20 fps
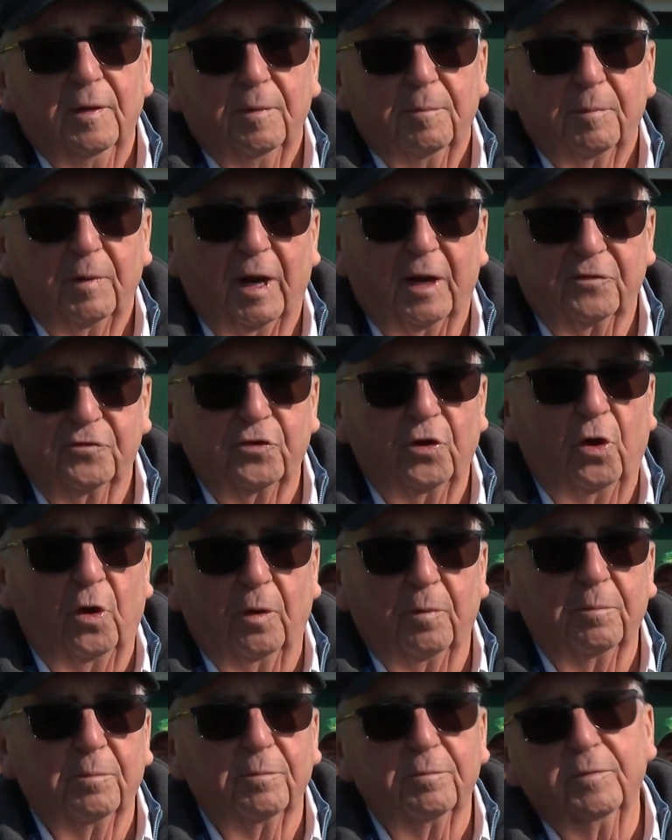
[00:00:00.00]
but I saw
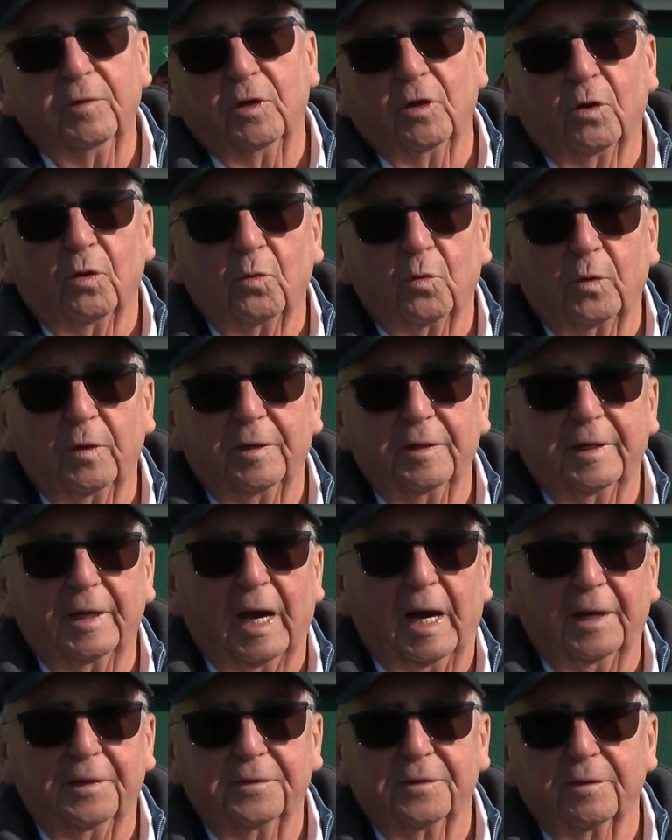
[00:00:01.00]
him, when he
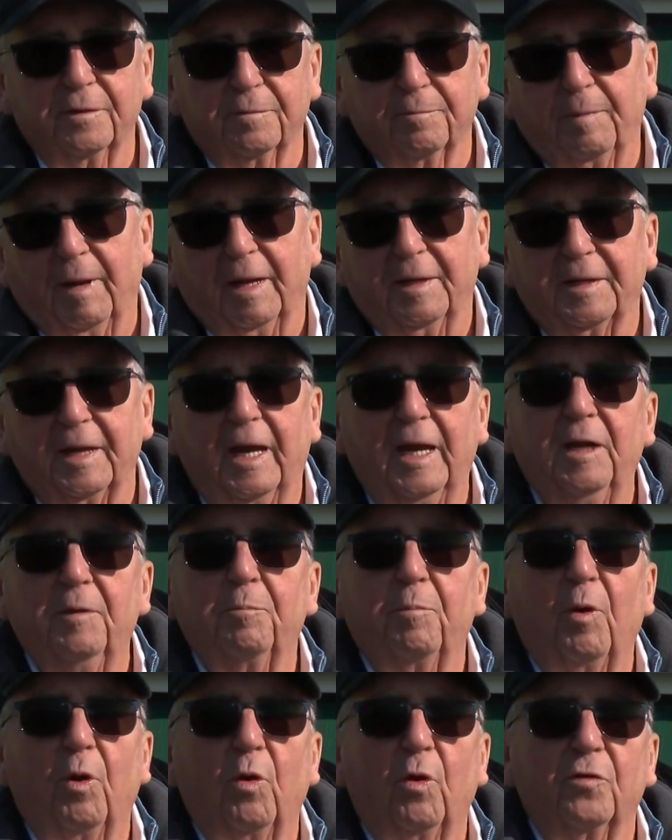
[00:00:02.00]
got to about the 8th
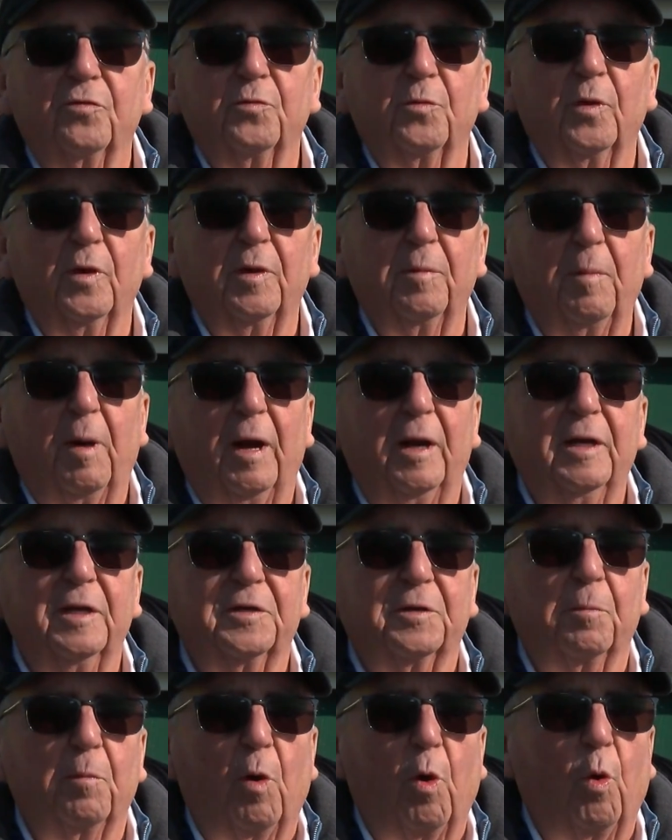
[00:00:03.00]
pole, I said, well, he might hit
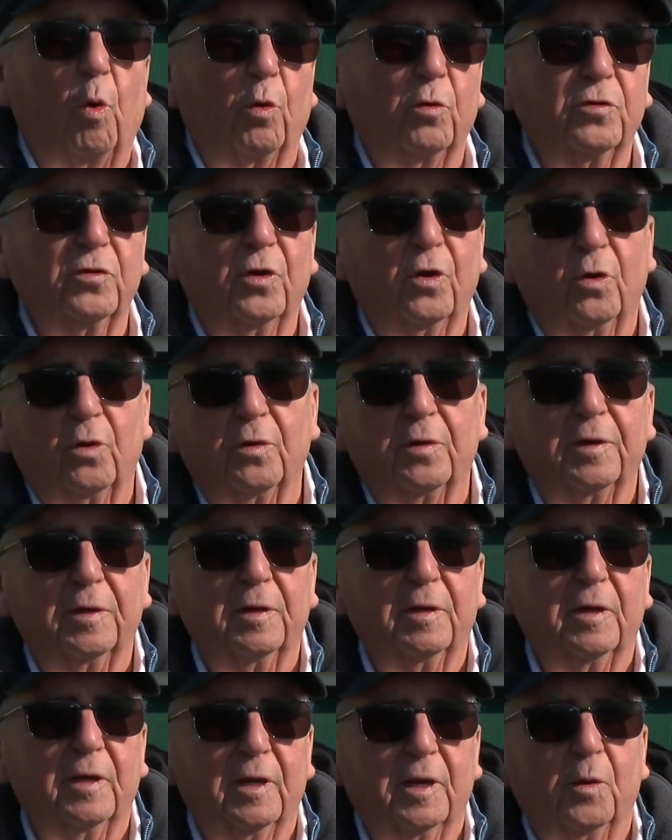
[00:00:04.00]
the board,
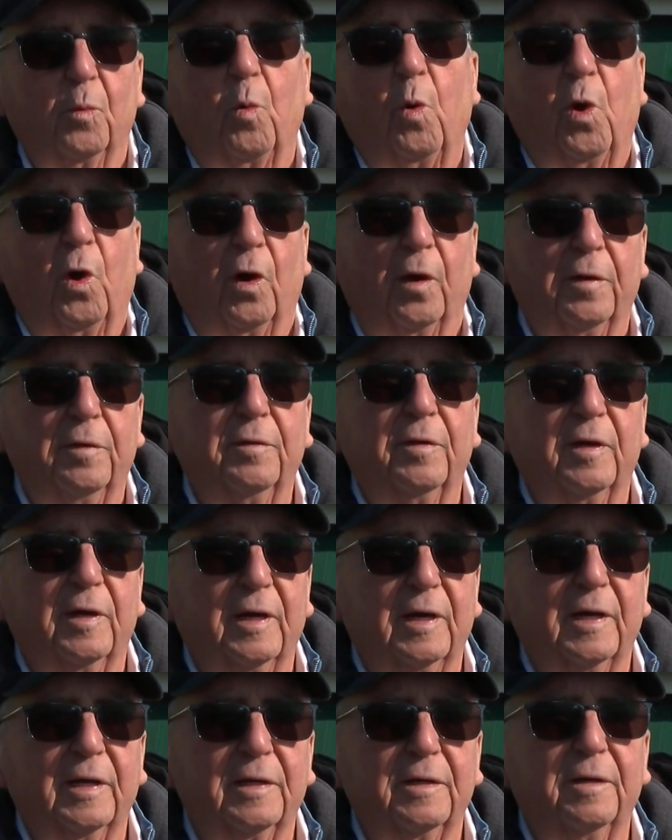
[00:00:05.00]
and he won.
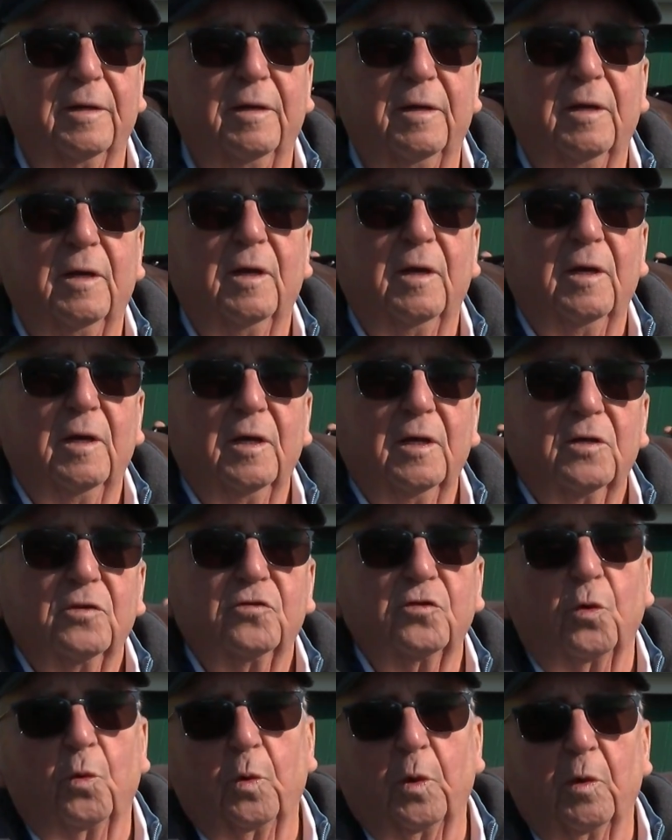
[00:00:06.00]
And
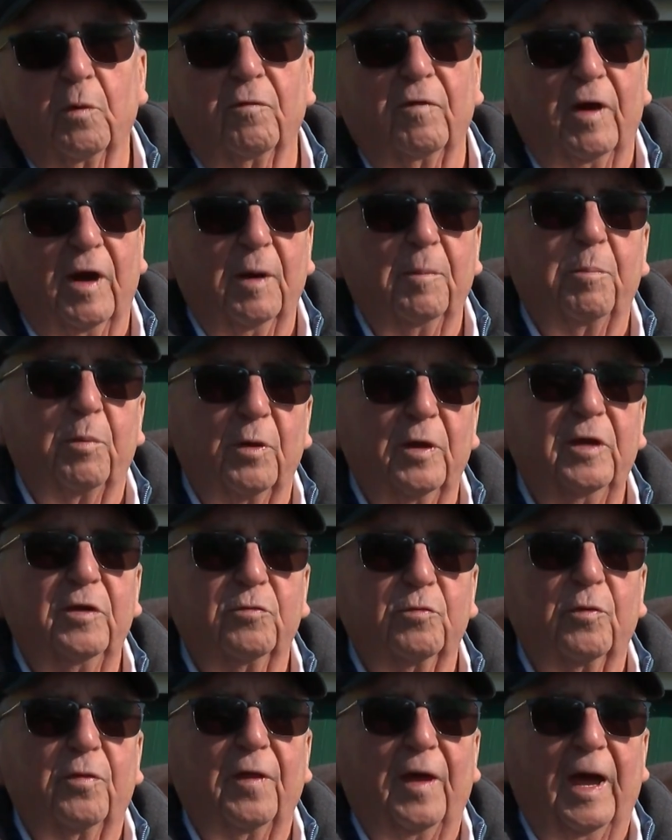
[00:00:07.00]
so we were very pleased
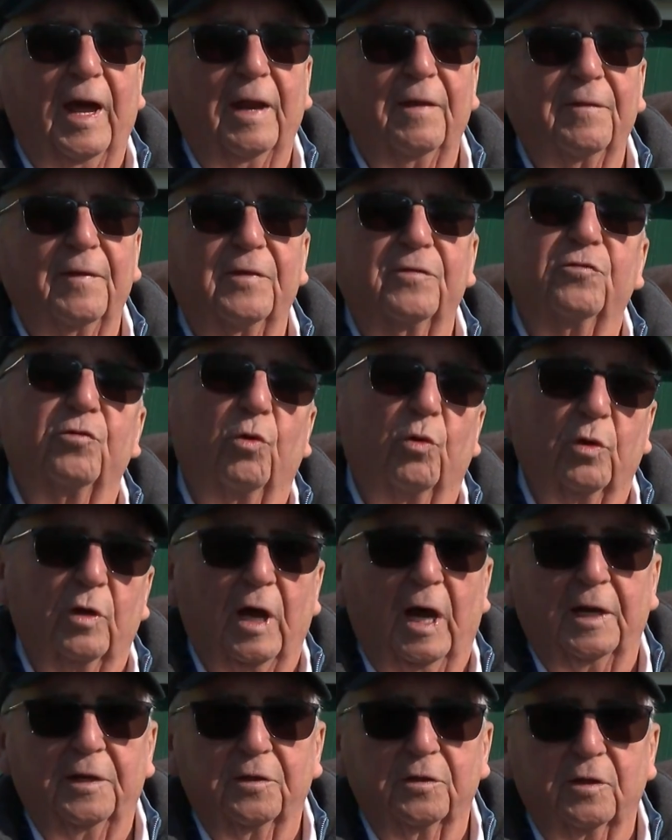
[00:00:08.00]
with that, and that sort of
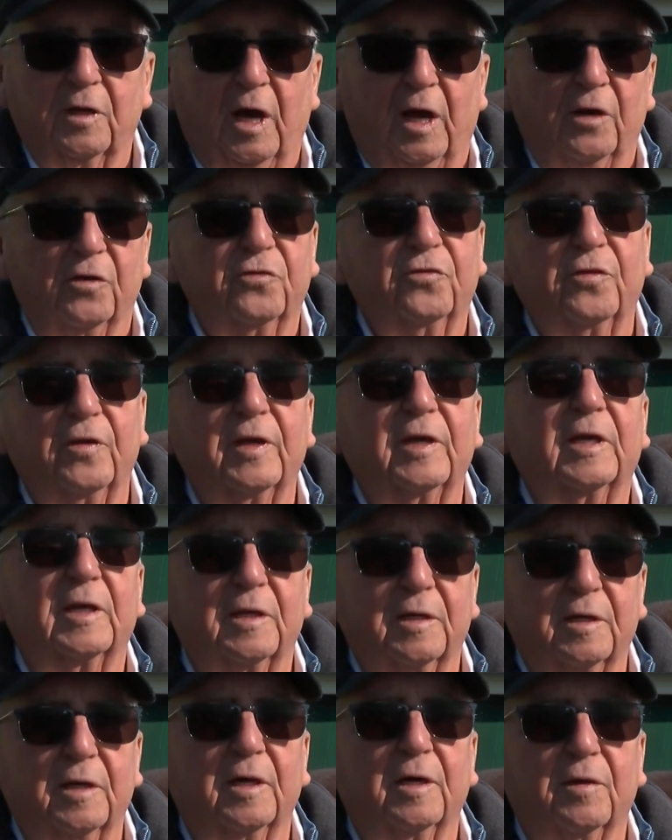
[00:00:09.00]
got us
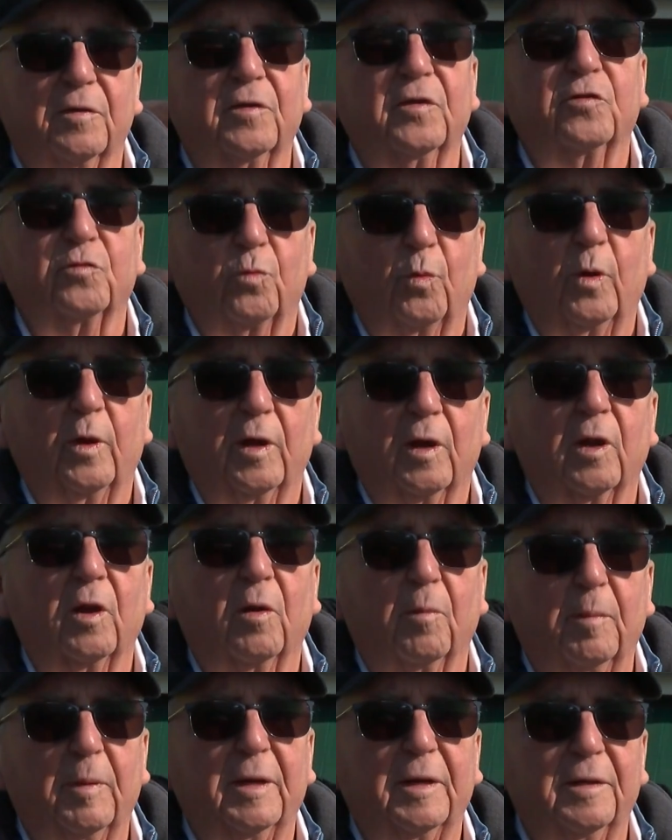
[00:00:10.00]
thinking this way a
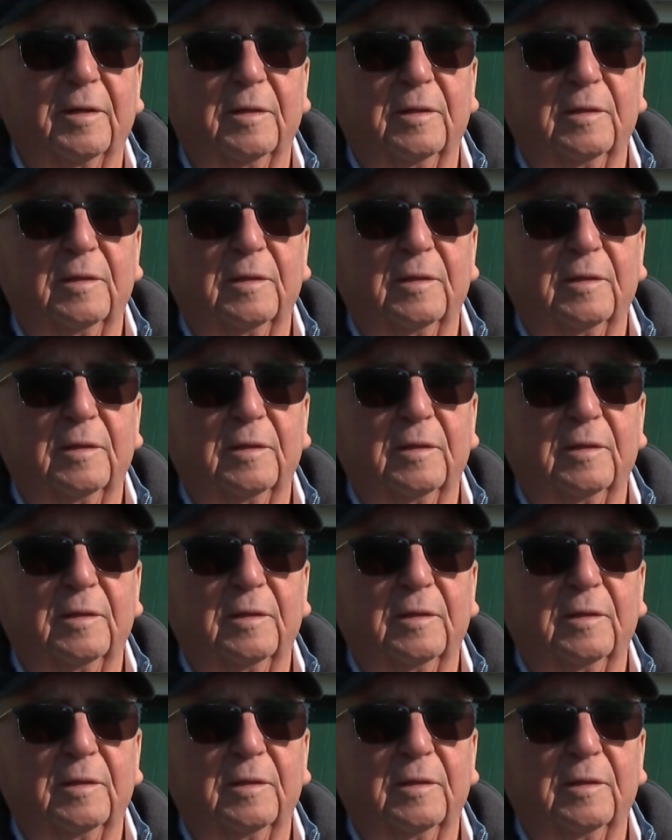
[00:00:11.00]
little bit.